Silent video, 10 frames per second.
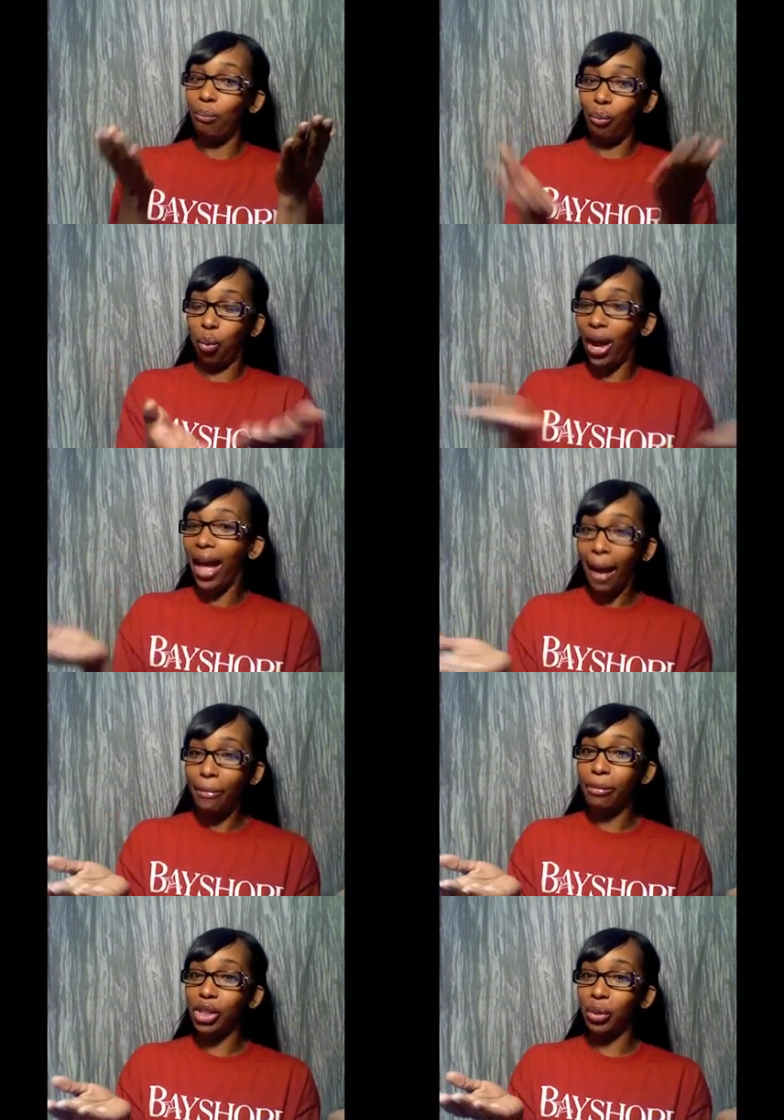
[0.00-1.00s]
what
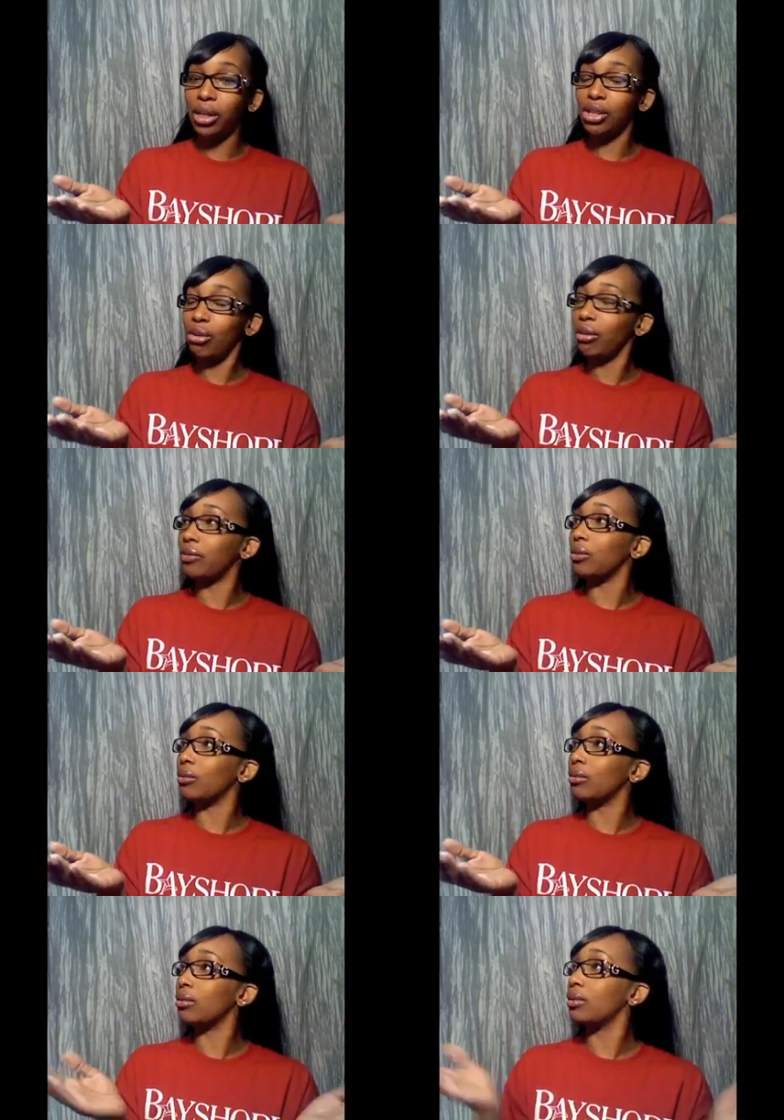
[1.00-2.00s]
happened between the two of you.
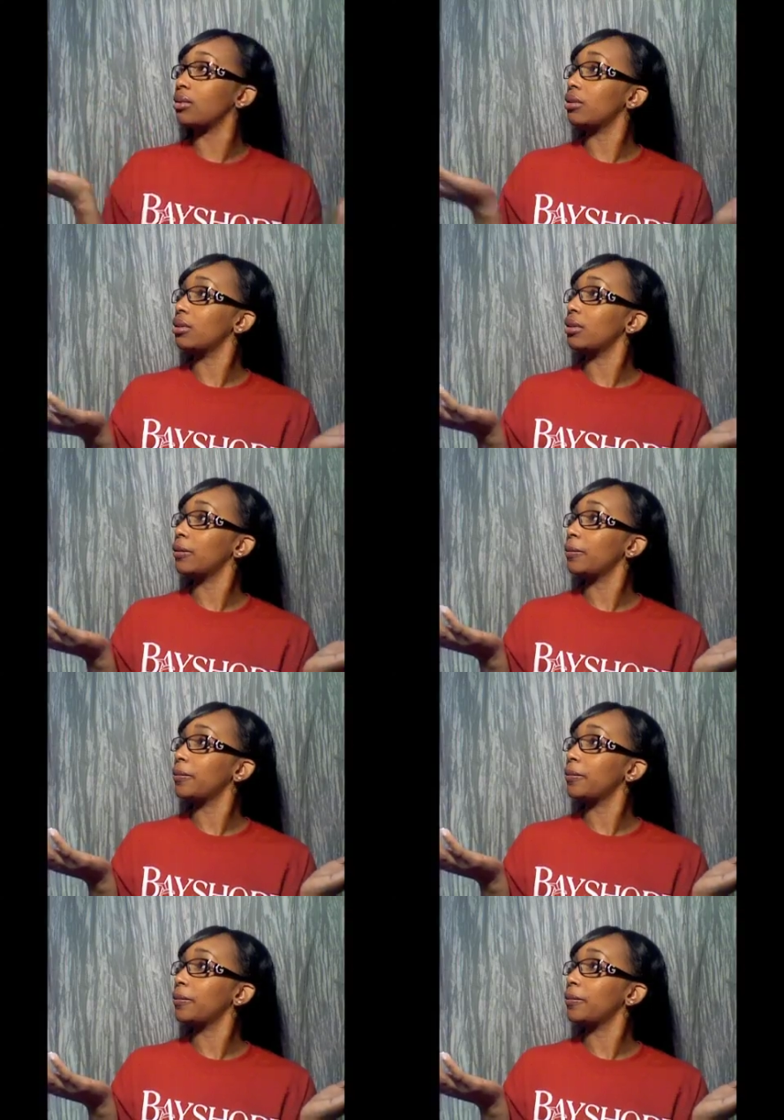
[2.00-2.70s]
Yeah, it's just something deeper